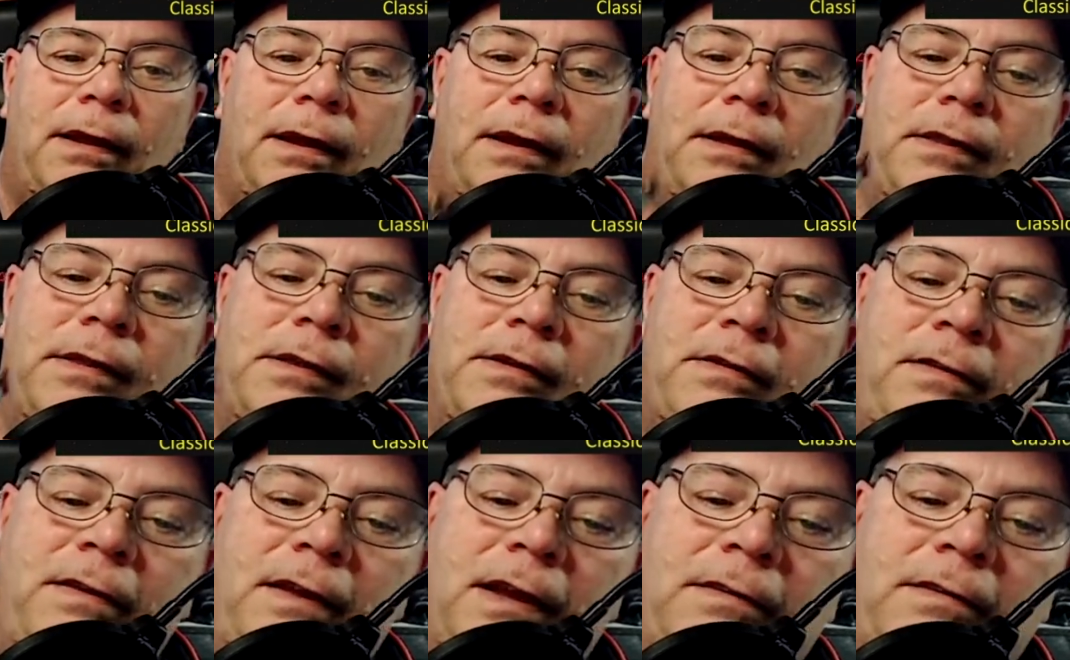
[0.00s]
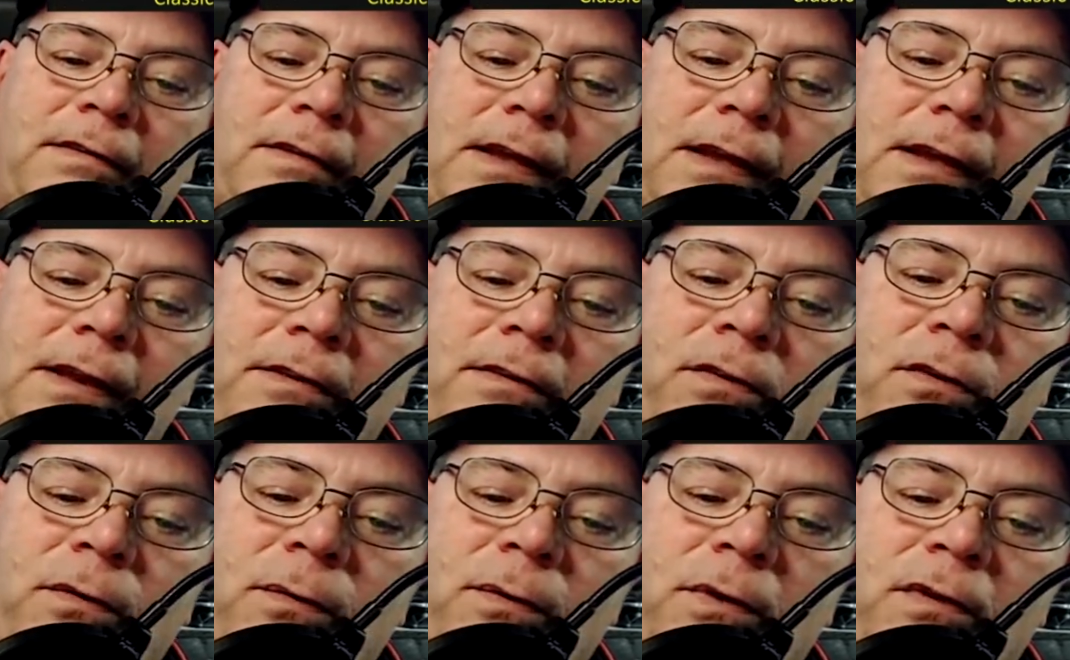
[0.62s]
that sticks
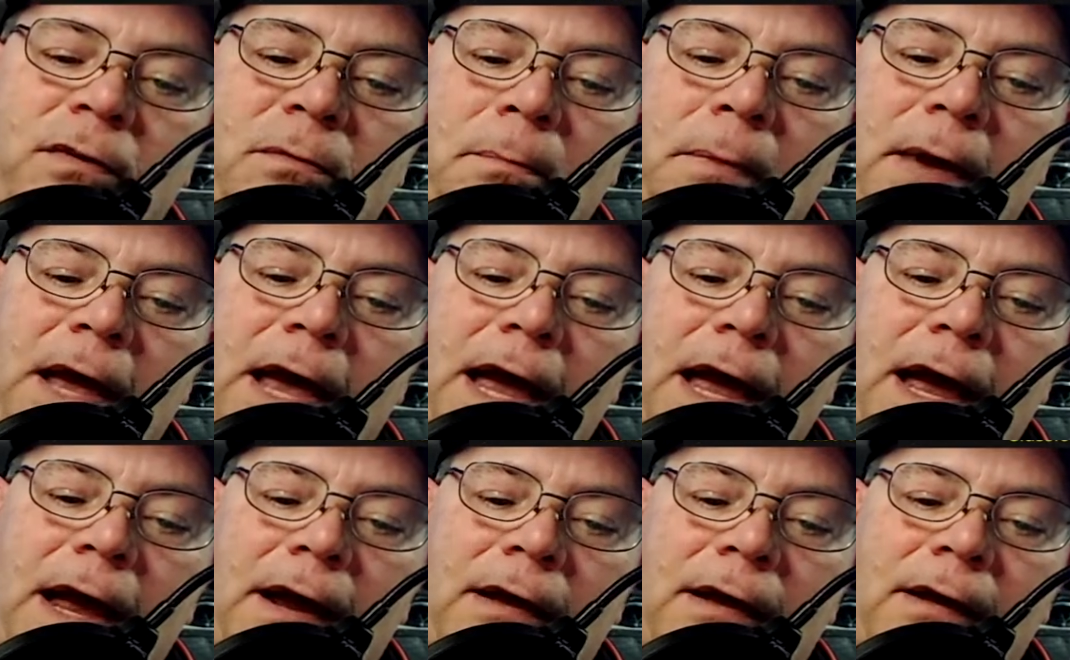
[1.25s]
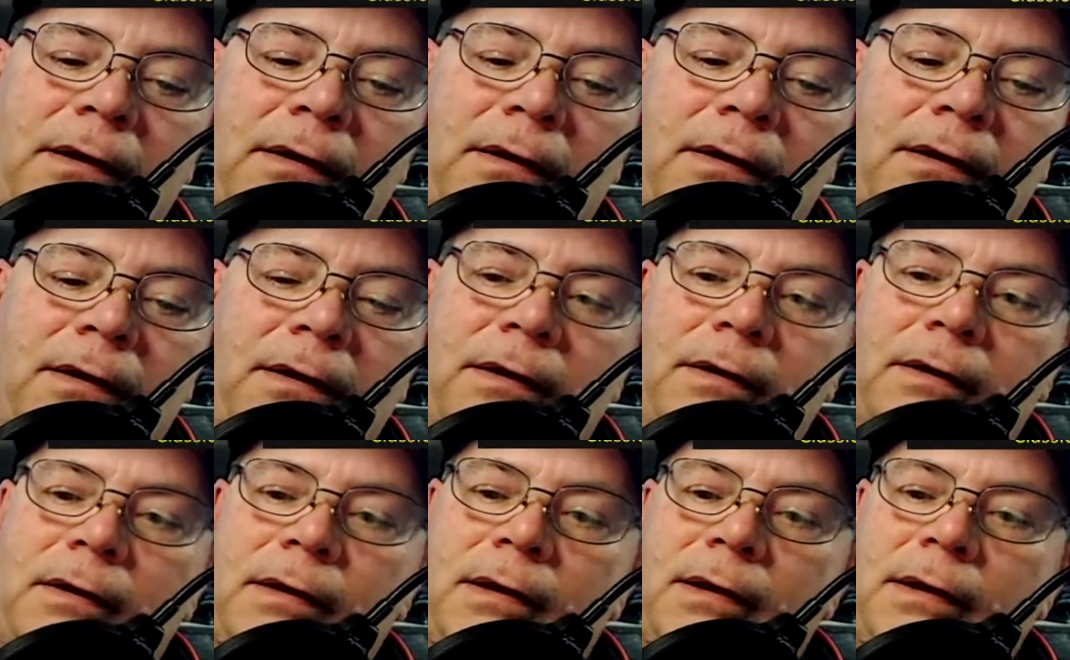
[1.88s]
into his back,
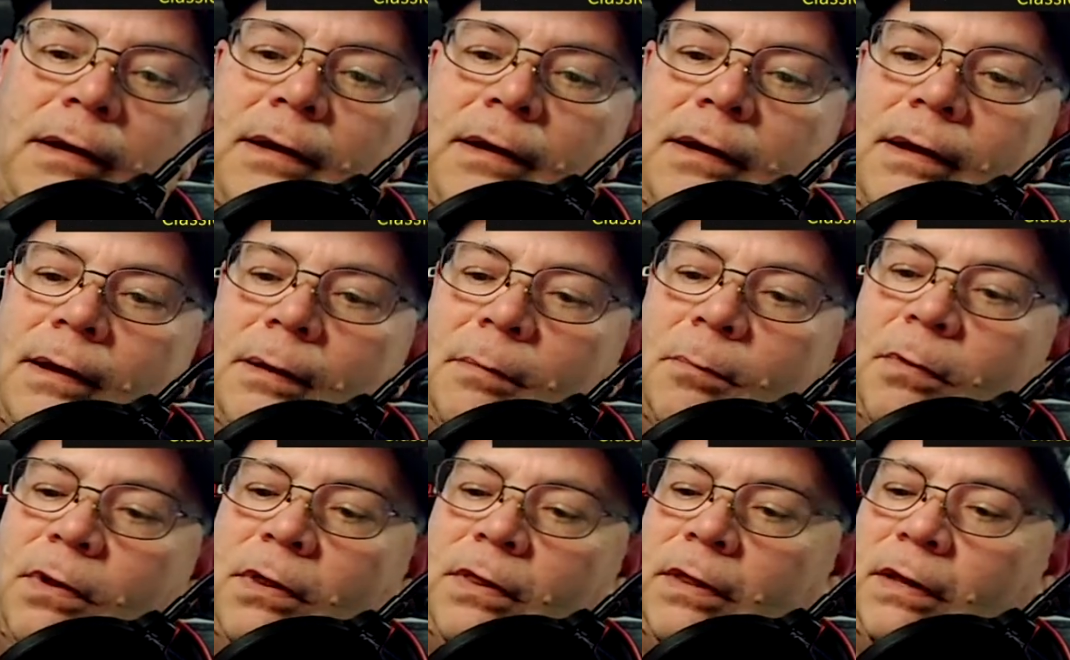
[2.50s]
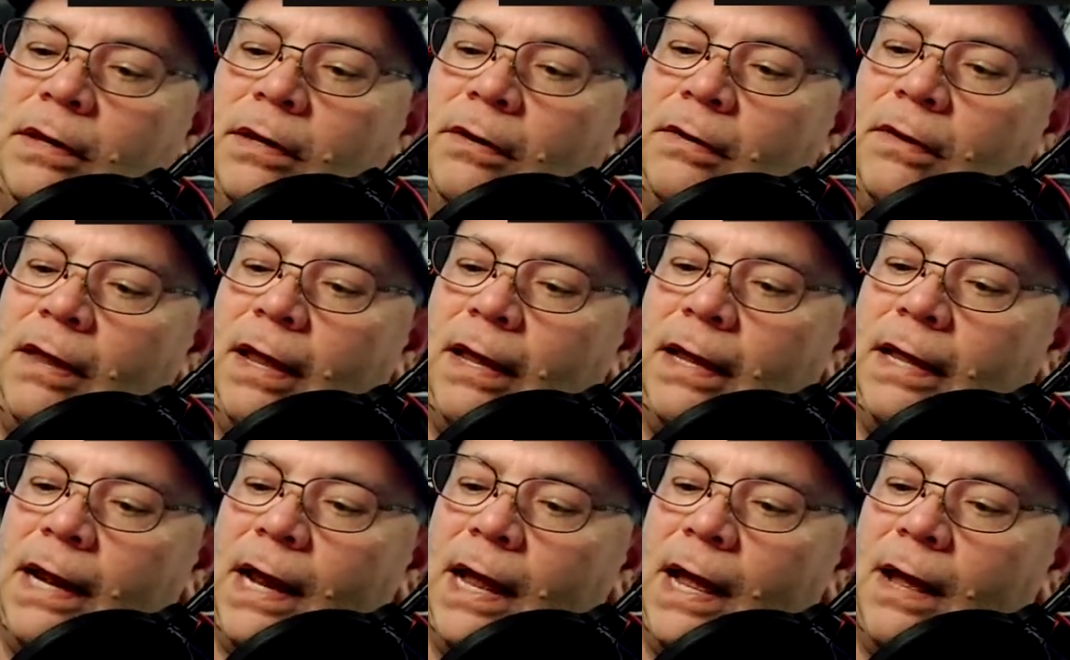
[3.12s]
but then you take
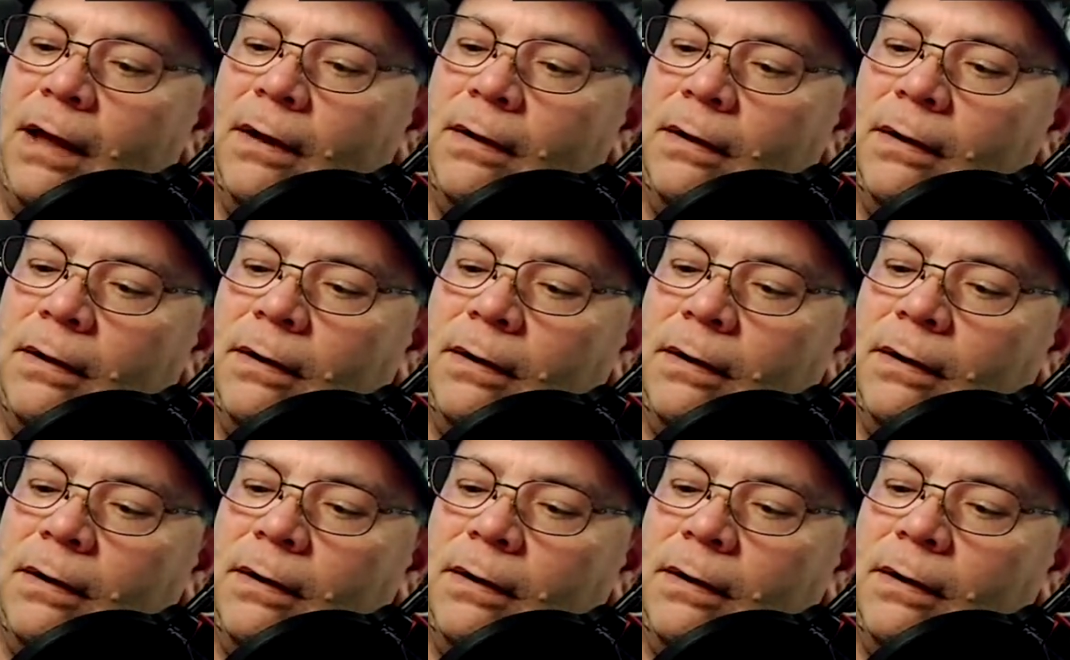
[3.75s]
it out,